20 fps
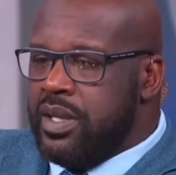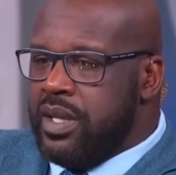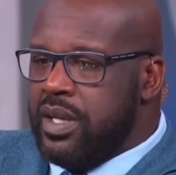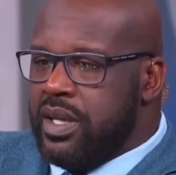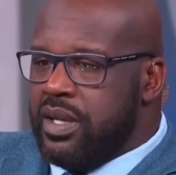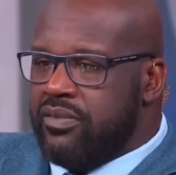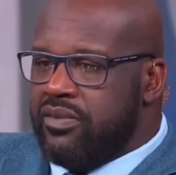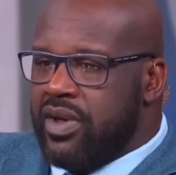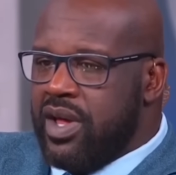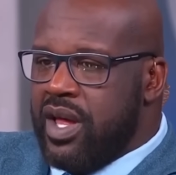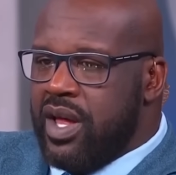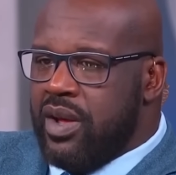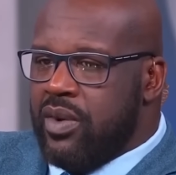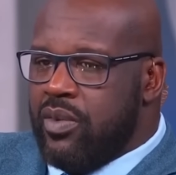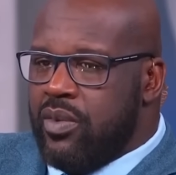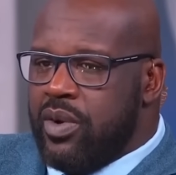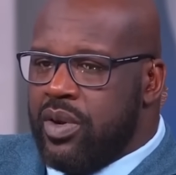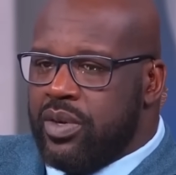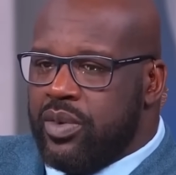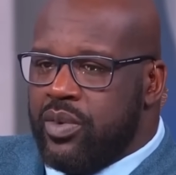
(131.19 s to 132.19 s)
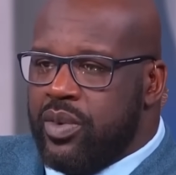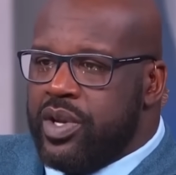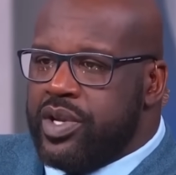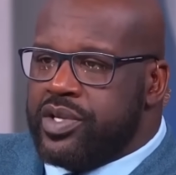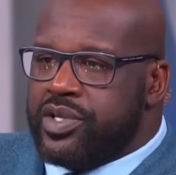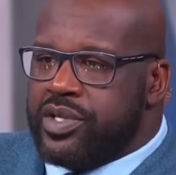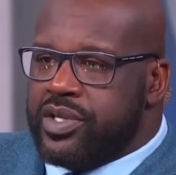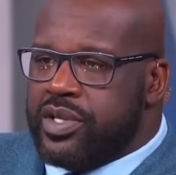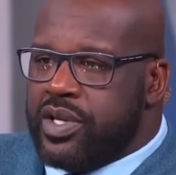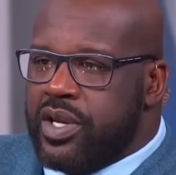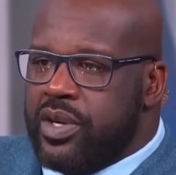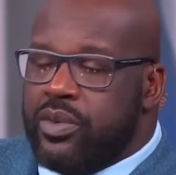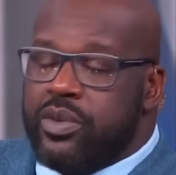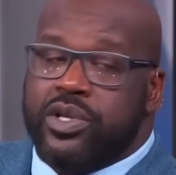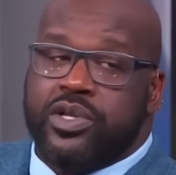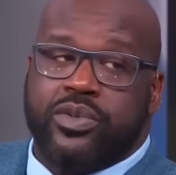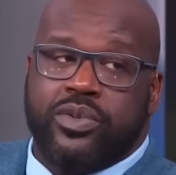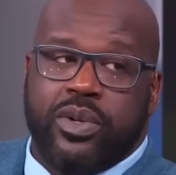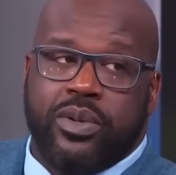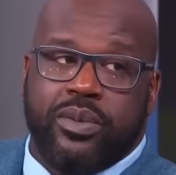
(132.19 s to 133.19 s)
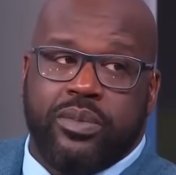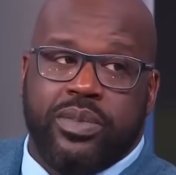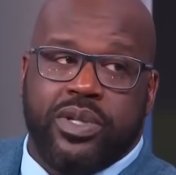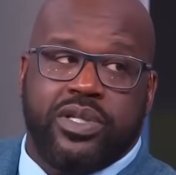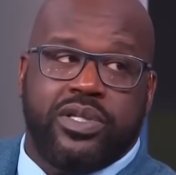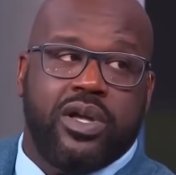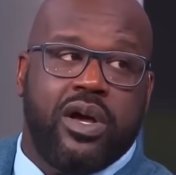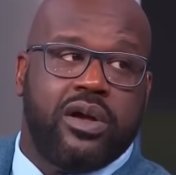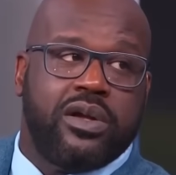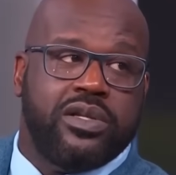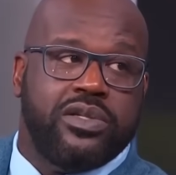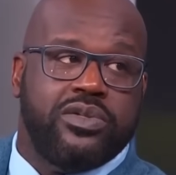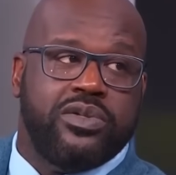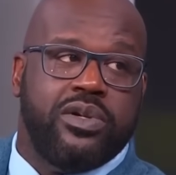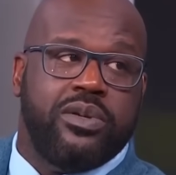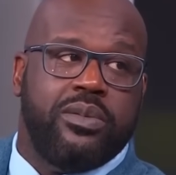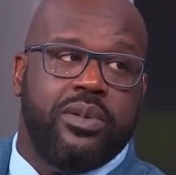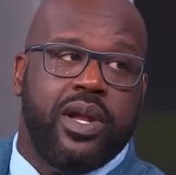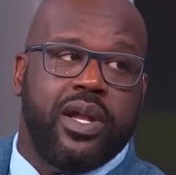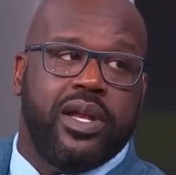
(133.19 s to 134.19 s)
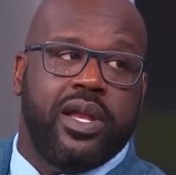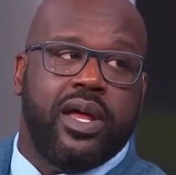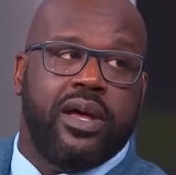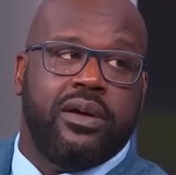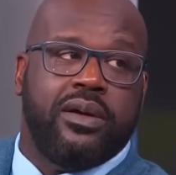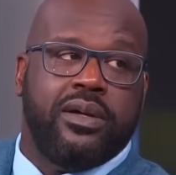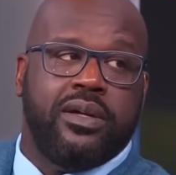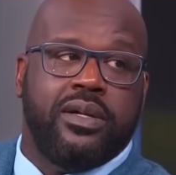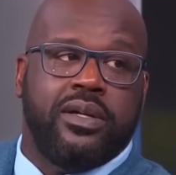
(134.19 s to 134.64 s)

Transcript: And if I had one wish, I wish we would be talking to him right now.